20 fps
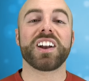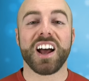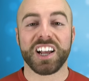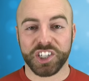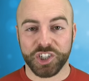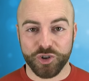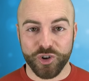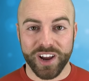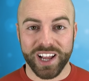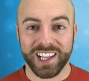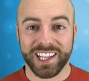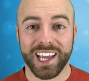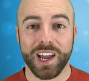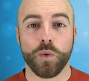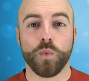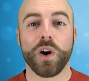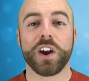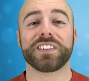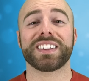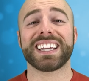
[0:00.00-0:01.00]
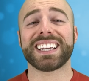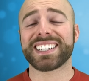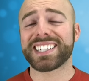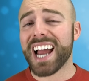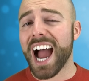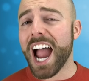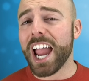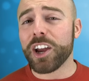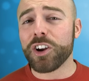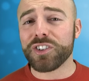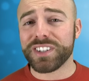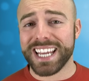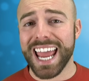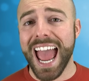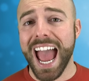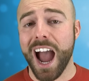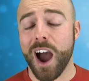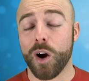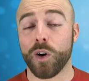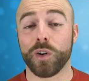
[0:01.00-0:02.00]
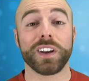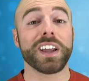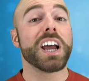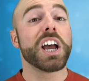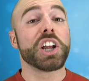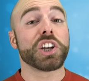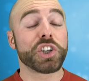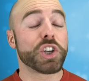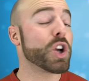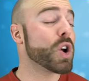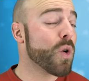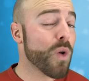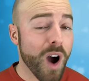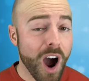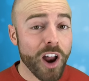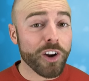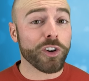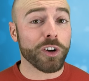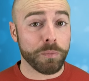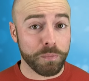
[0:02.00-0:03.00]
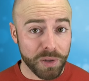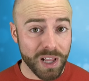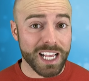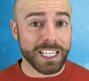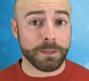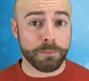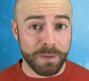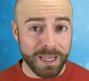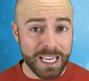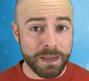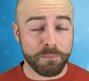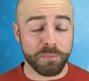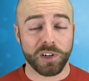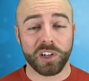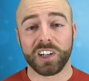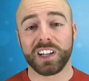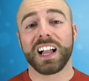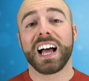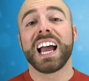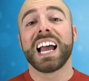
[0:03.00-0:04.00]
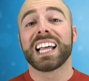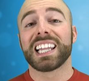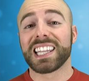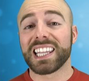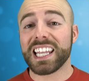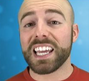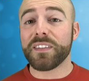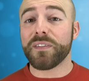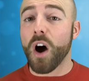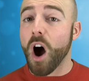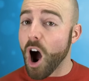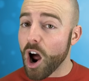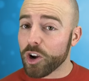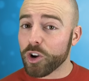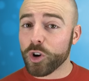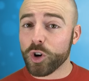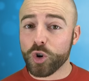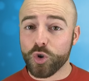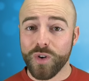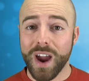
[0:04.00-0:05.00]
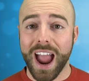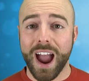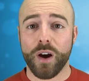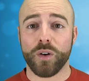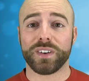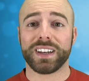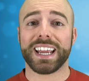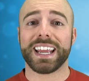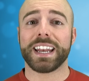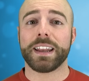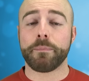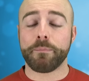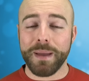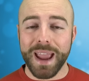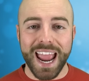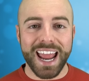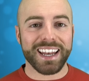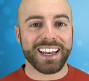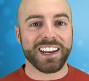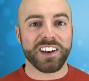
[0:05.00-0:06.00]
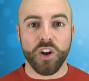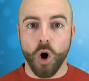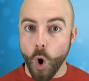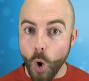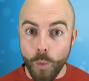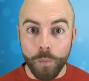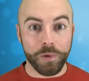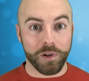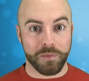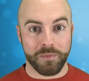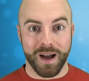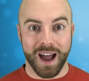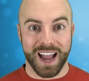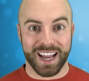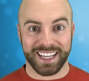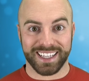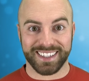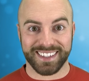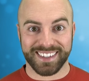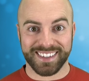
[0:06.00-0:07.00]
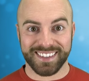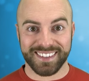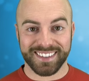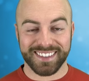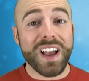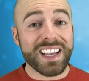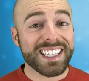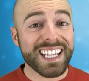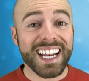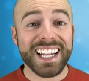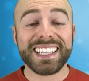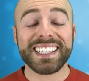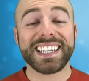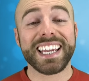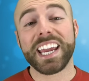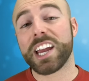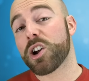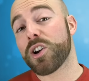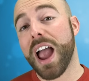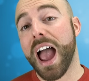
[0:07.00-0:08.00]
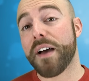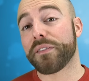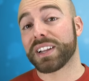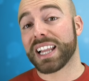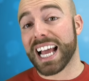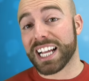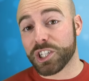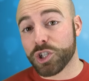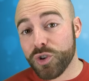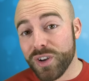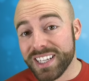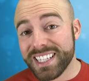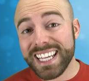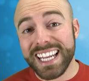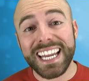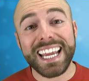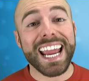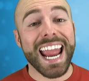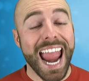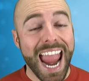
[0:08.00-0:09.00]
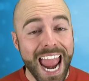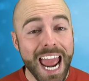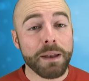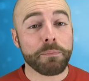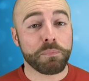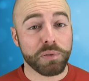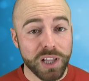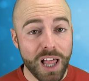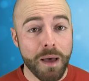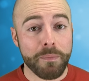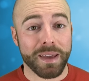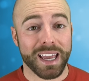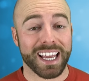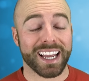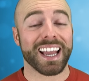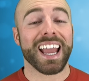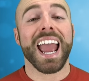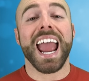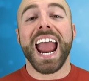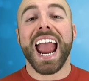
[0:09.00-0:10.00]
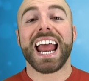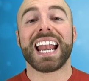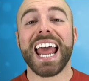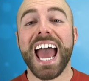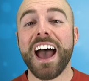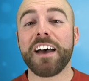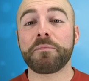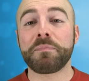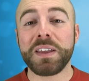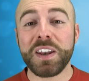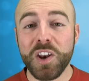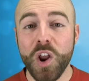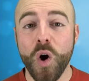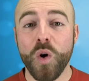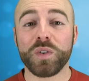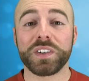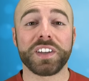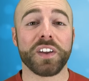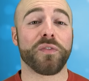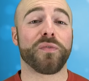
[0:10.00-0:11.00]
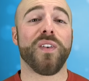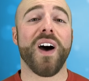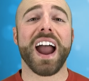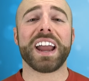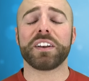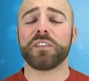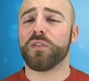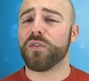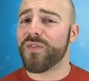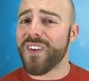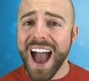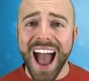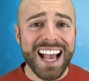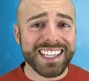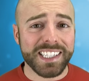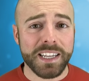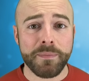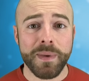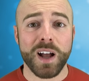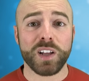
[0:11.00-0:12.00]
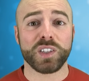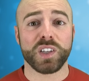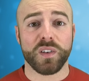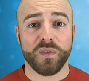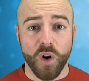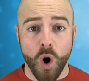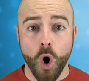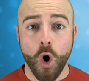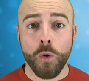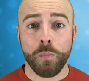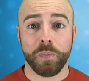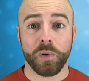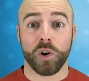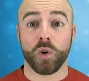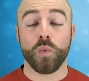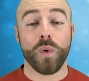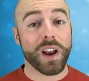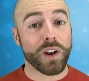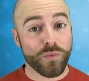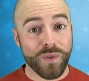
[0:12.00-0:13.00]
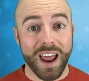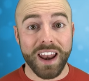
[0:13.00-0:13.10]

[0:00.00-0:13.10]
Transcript: in Australia where the entire town, 200 plus people, live under underground in abandoned opal mines. Residents here have electricity and plumbing and have been known to find vast amounts of opal when